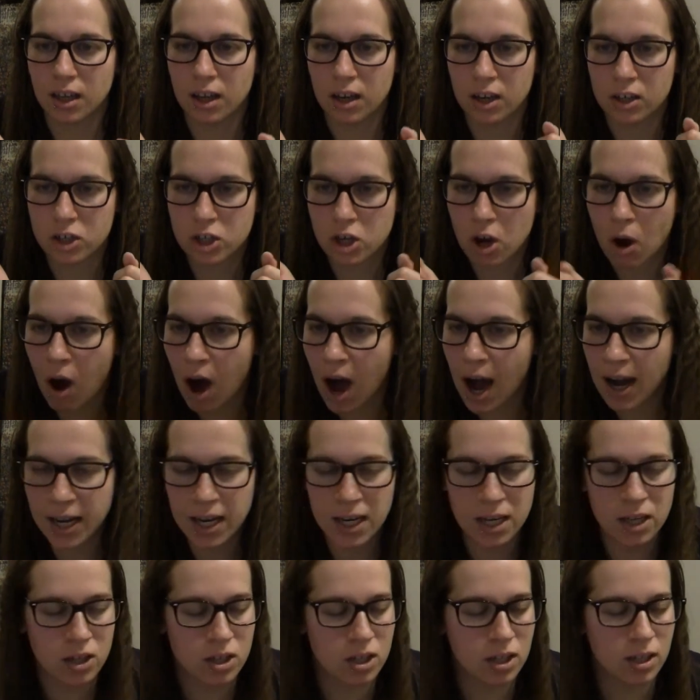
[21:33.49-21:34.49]

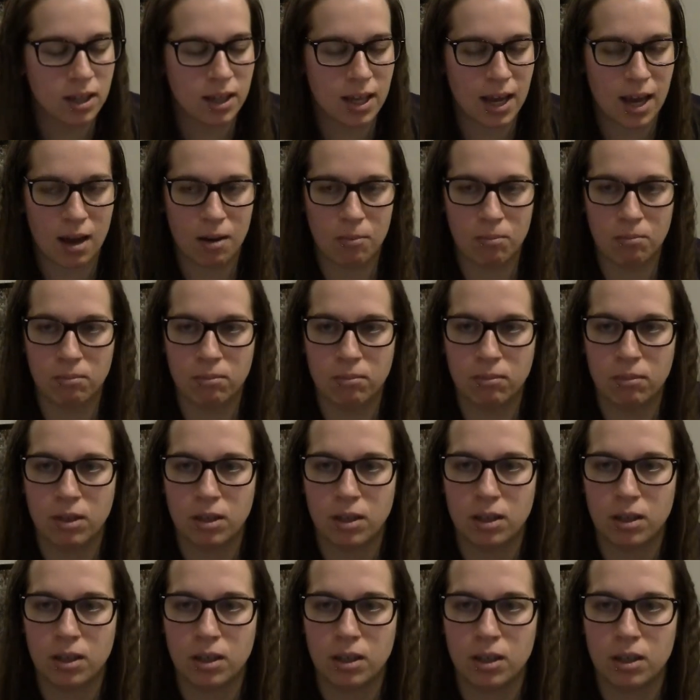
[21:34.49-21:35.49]
talking to them
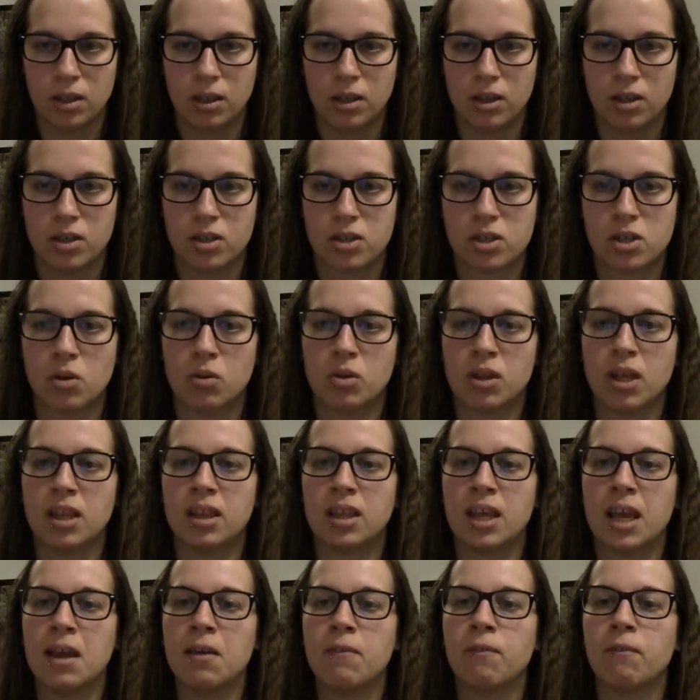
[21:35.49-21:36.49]
so that
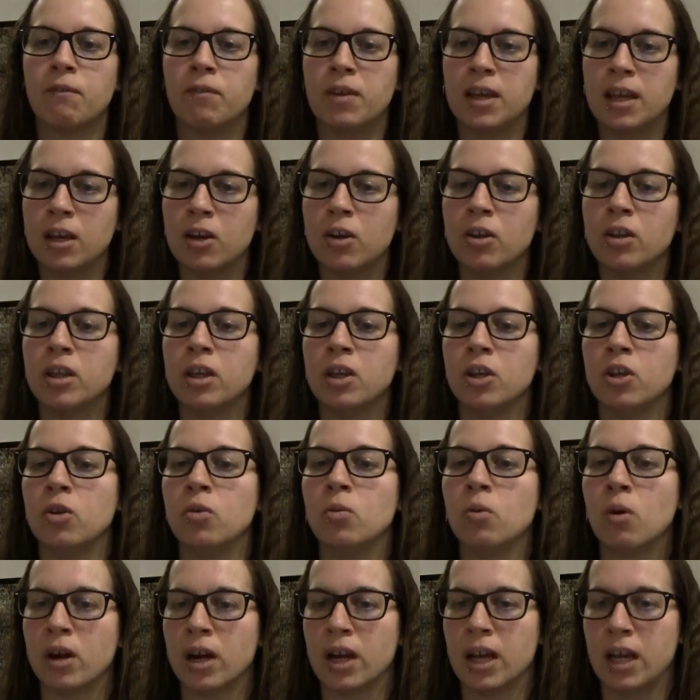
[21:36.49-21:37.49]
they feel that you
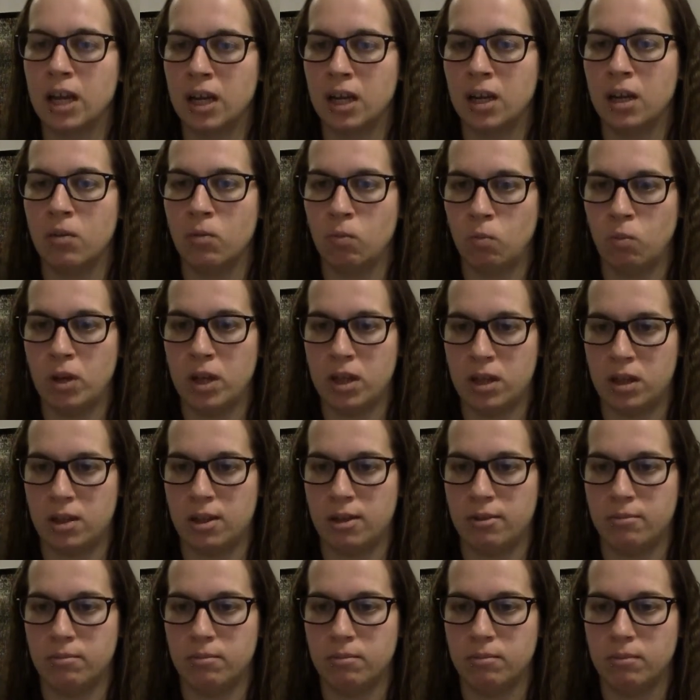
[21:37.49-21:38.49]
are in it with
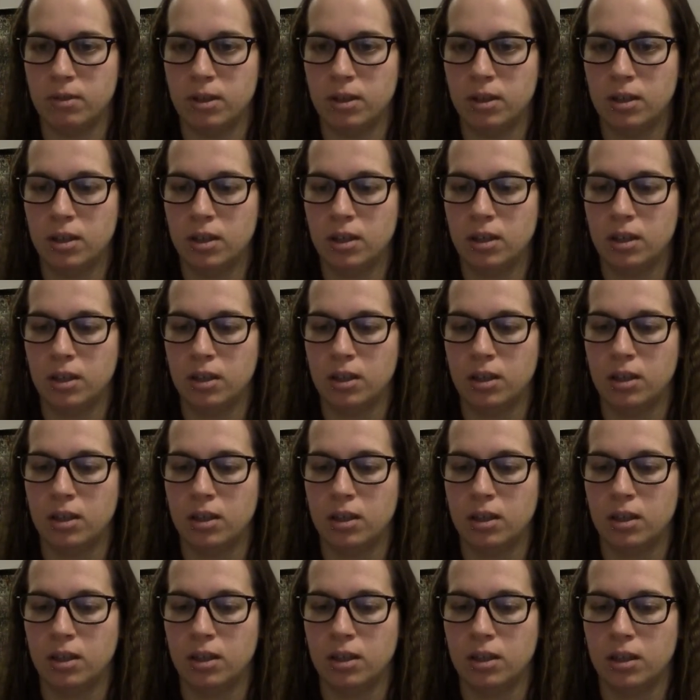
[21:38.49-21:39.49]
them.
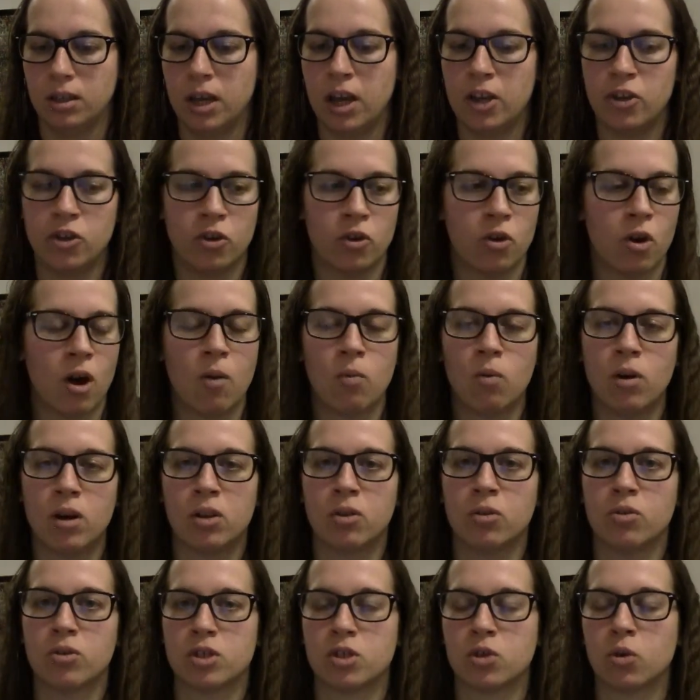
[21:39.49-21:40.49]
And you're not one of
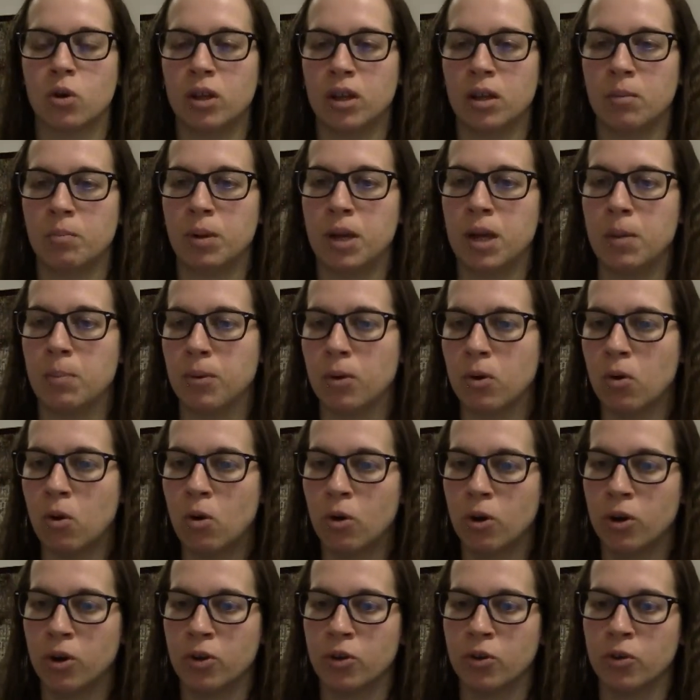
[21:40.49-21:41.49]
those toilet paper
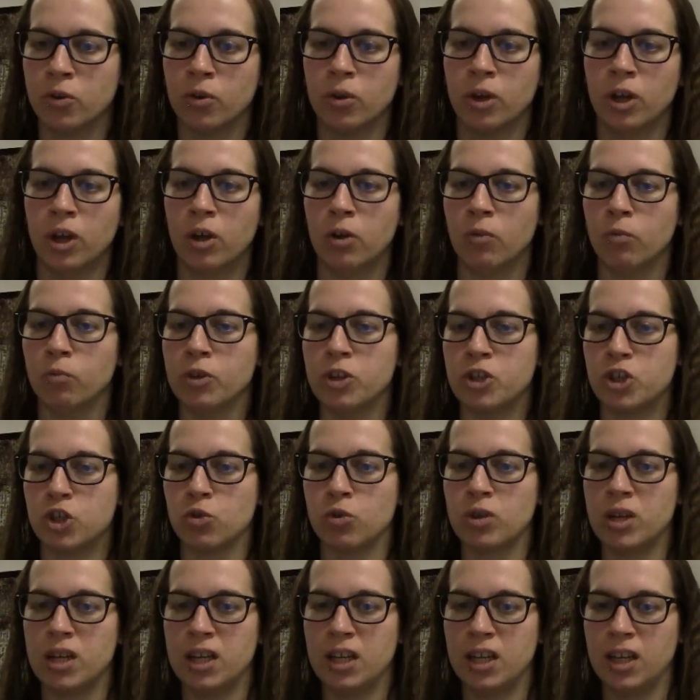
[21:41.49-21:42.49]
hoarder,
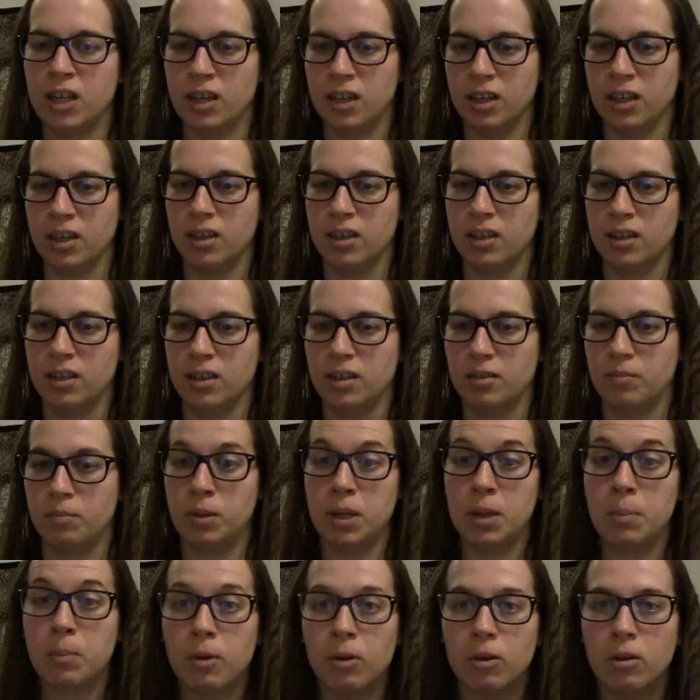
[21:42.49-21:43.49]
retreating
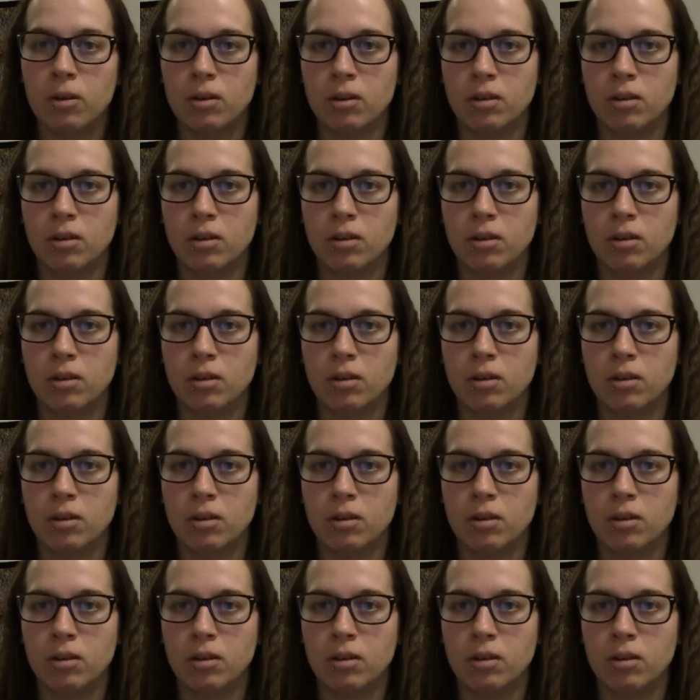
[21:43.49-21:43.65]
people.